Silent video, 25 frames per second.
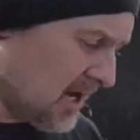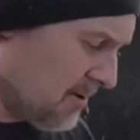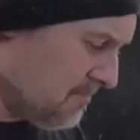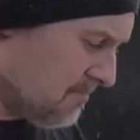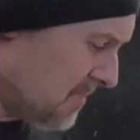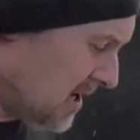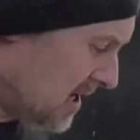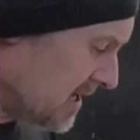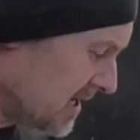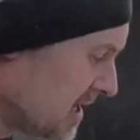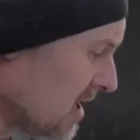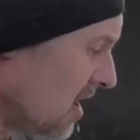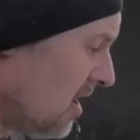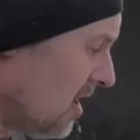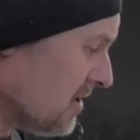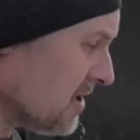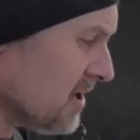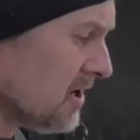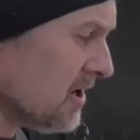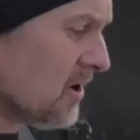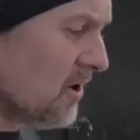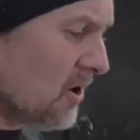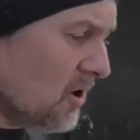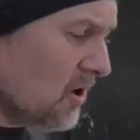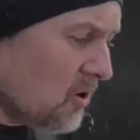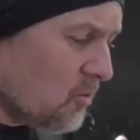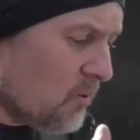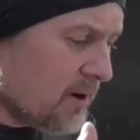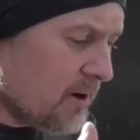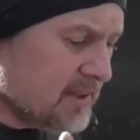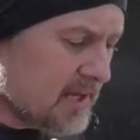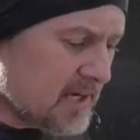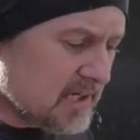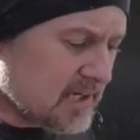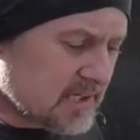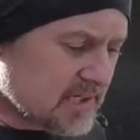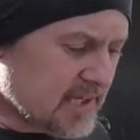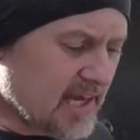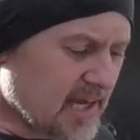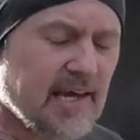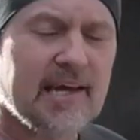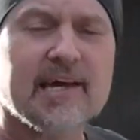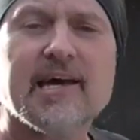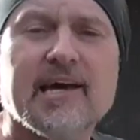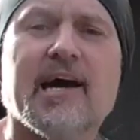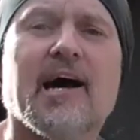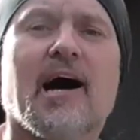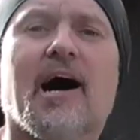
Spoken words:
And my God, when this thing,